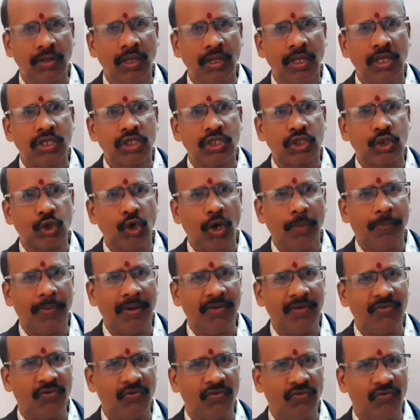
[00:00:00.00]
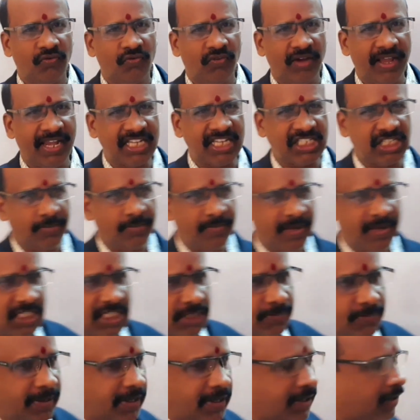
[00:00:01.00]
Scope of financial
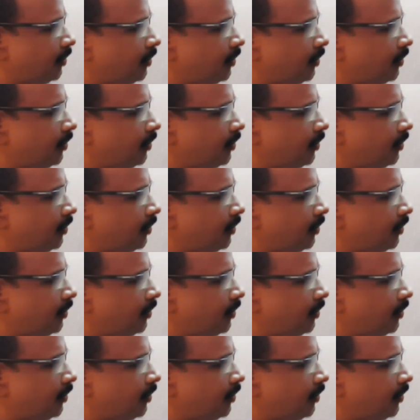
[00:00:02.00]
management.